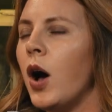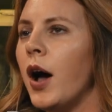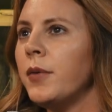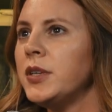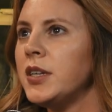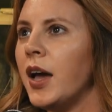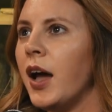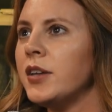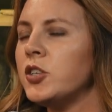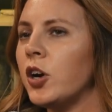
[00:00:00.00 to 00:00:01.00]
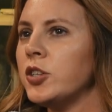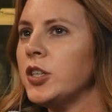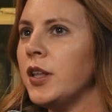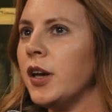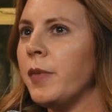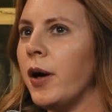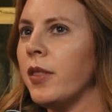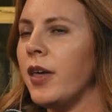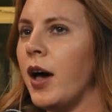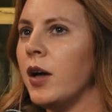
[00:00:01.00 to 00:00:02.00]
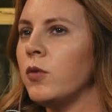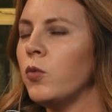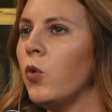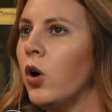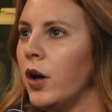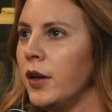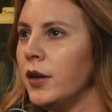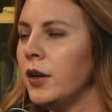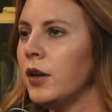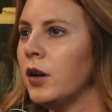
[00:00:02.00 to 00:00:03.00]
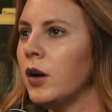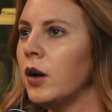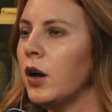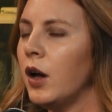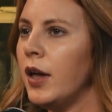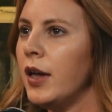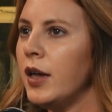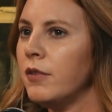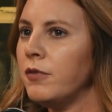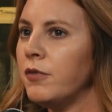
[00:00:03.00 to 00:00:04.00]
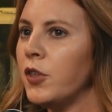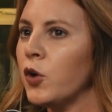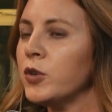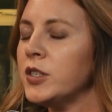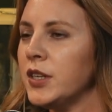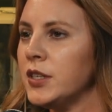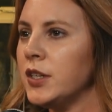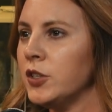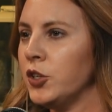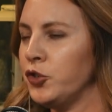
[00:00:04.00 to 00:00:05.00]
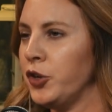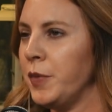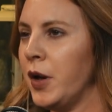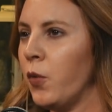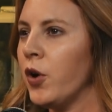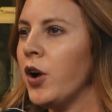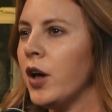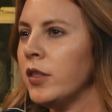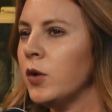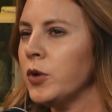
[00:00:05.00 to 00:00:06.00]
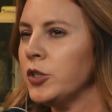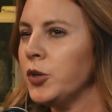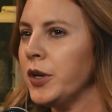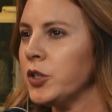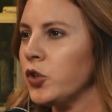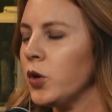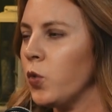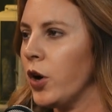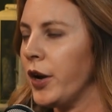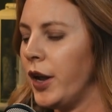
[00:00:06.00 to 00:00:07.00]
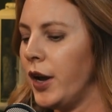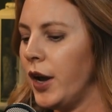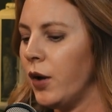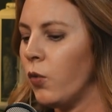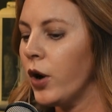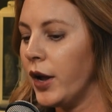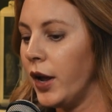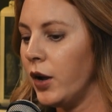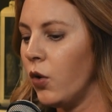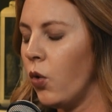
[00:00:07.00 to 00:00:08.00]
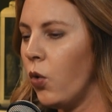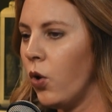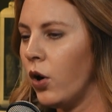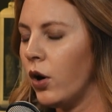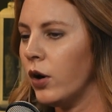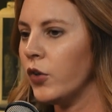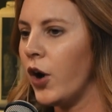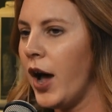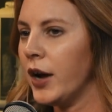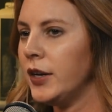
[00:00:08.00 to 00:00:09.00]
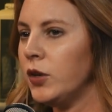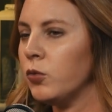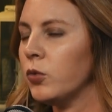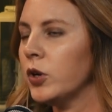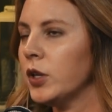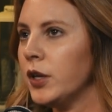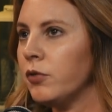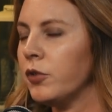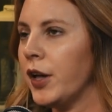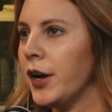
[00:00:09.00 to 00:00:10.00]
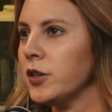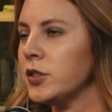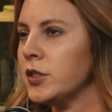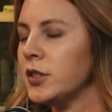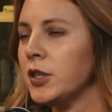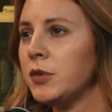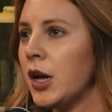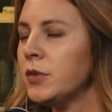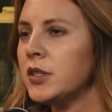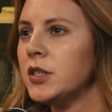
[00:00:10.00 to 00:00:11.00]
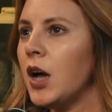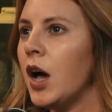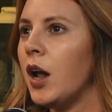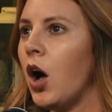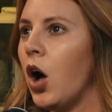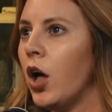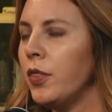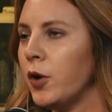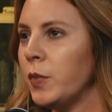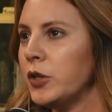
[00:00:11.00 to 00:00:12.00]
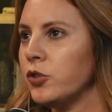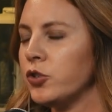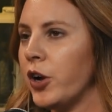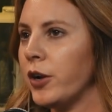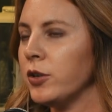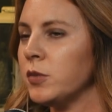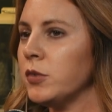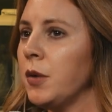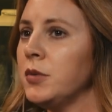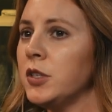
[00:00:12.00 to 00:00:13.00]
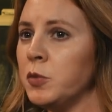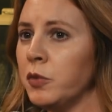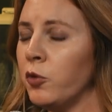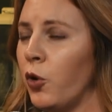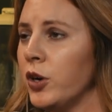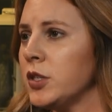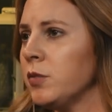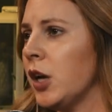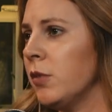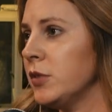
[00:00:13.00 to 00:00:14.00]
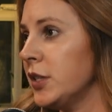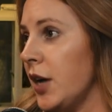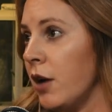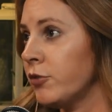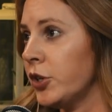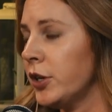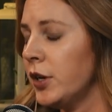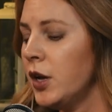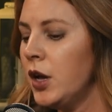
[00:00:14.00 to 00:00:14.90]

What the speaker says: I would say I start to think about that. One, if they're resistant to treatment, where nothing we're doing is really working, or their acne really flares. Sometimes it's not on their menstrual cycle. Sometimes it's before and sometimes it's after.